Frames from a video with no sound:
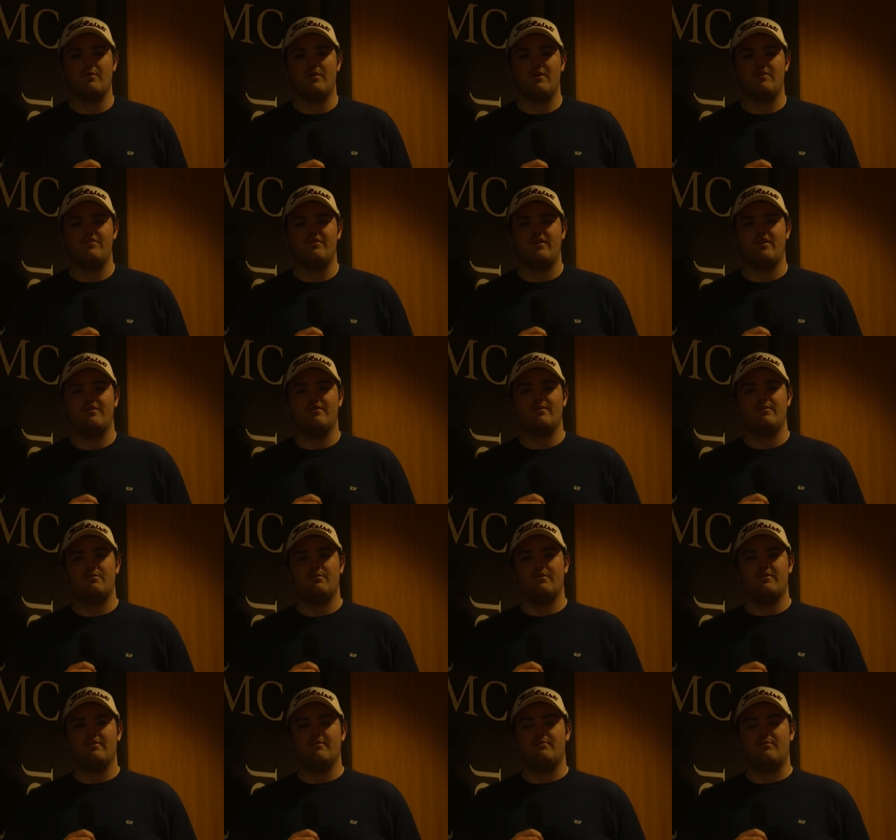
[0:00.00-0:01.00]
Project
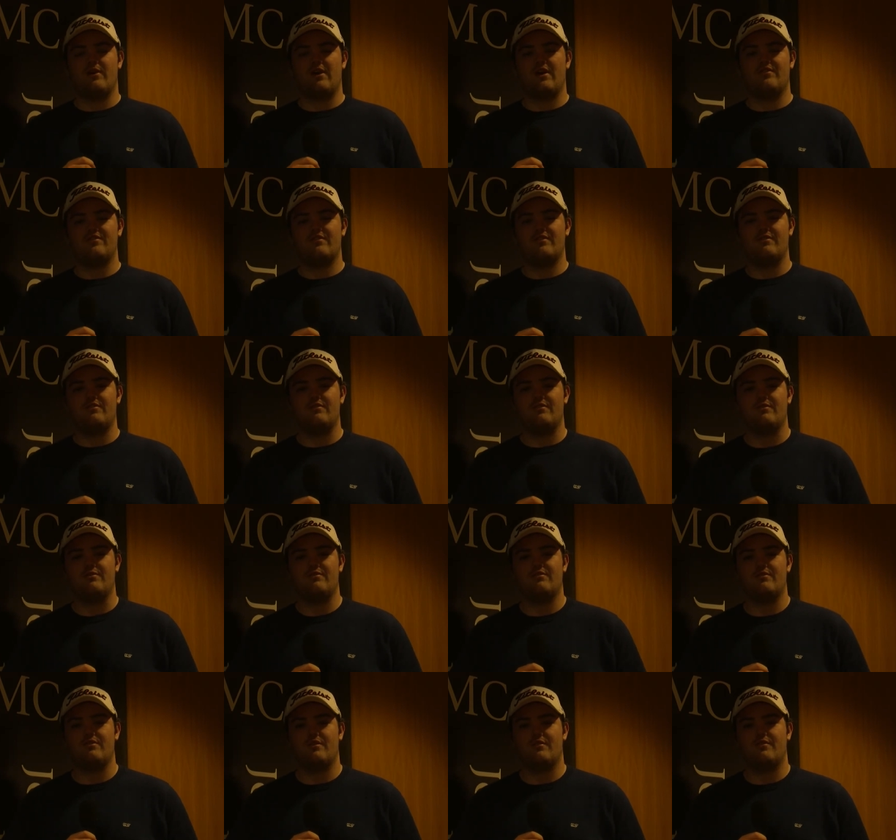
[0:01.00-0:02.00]
with Nebraska
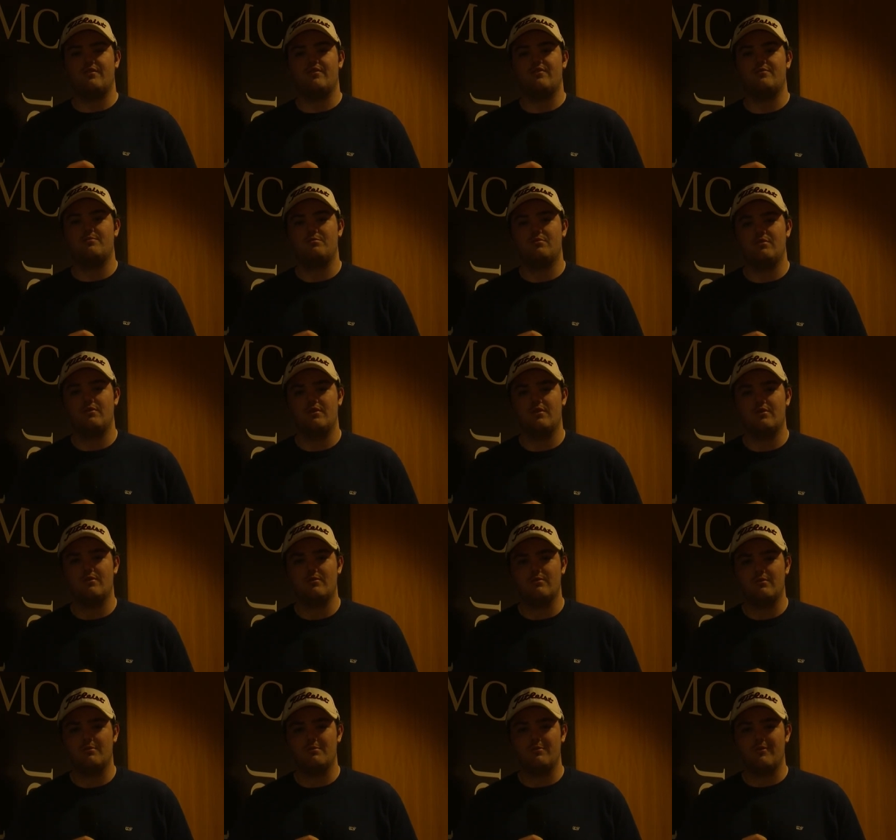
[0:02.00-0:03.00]
News Service
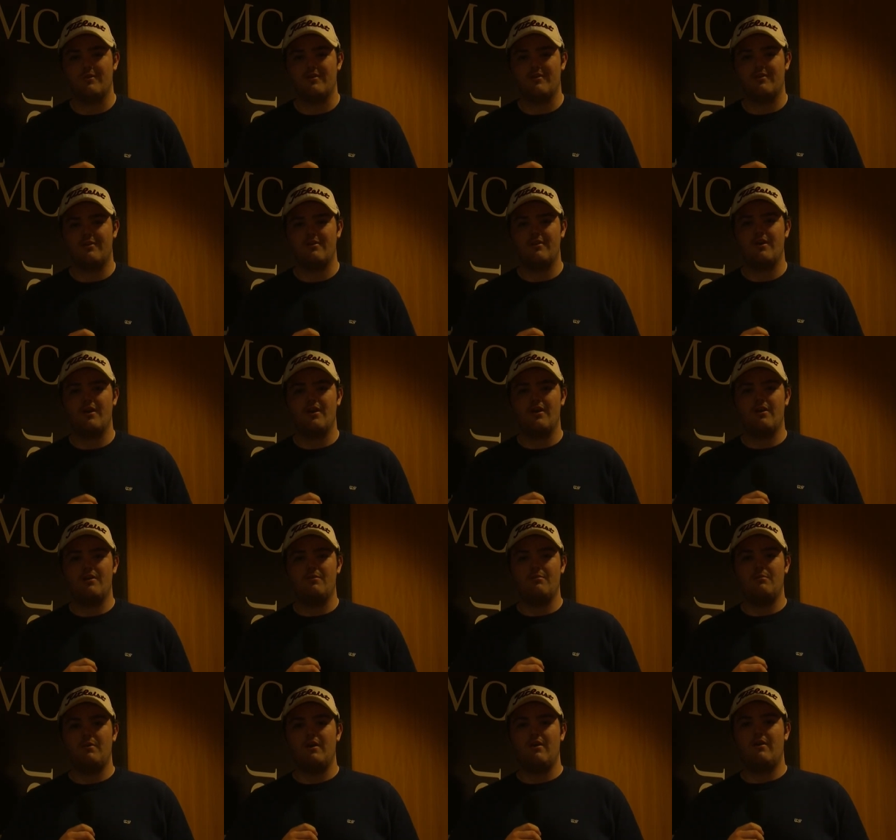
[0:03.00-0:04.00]
political reporter
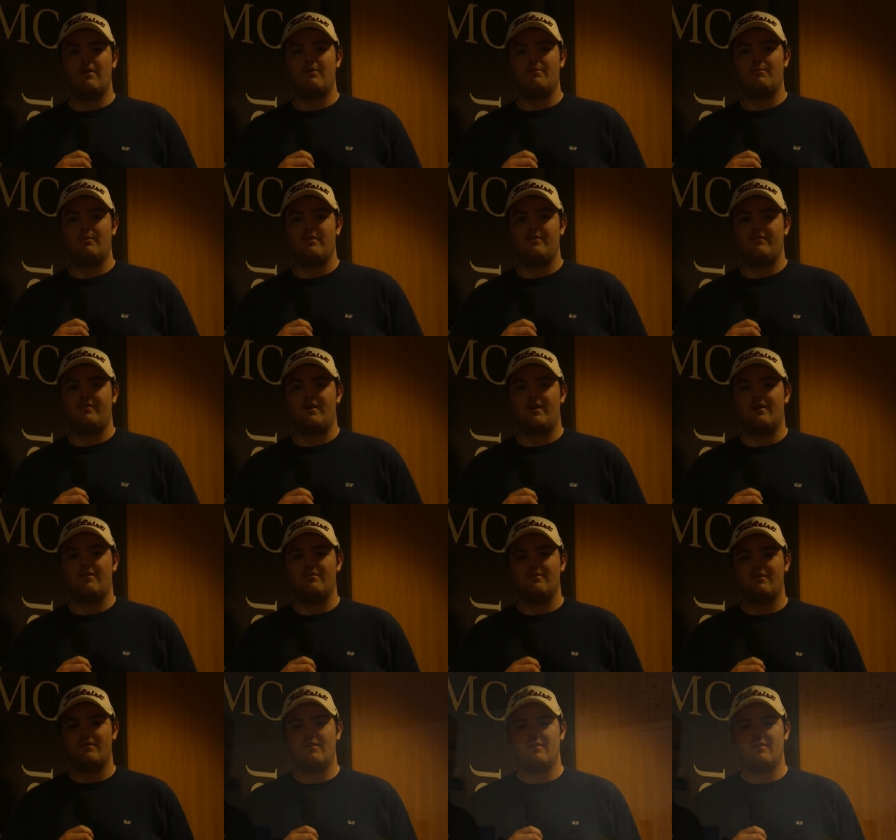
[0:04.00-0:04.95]
Mary Rezac.